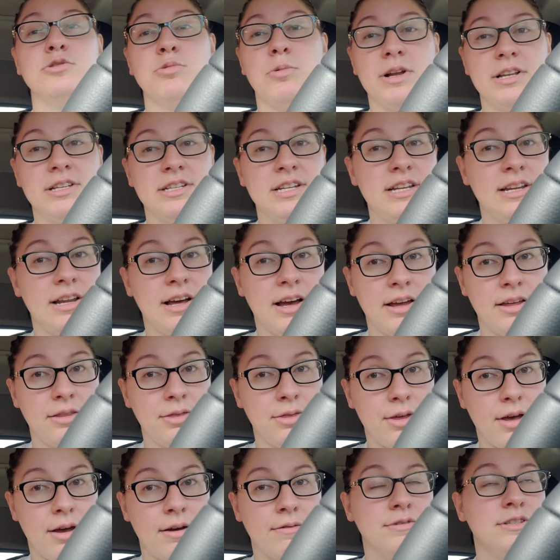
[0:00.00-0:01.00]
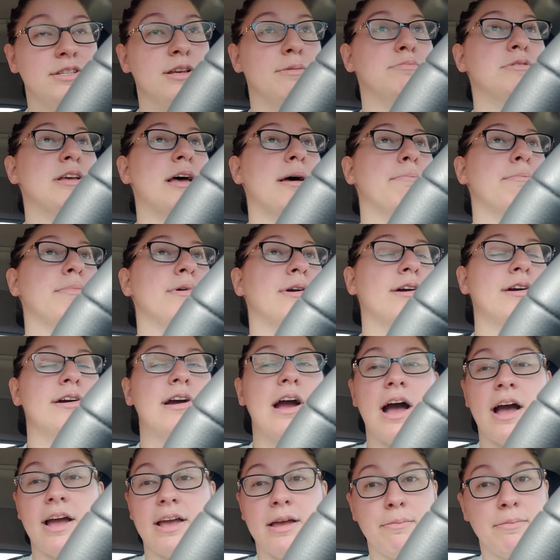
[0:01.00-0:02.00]
29th of September.
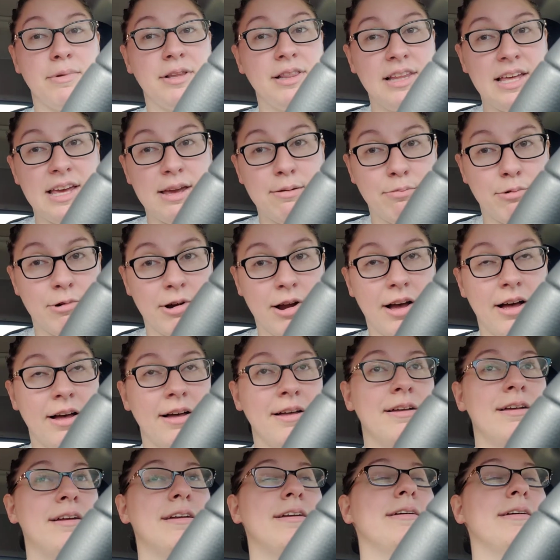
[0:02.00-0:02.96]
I am a Libra.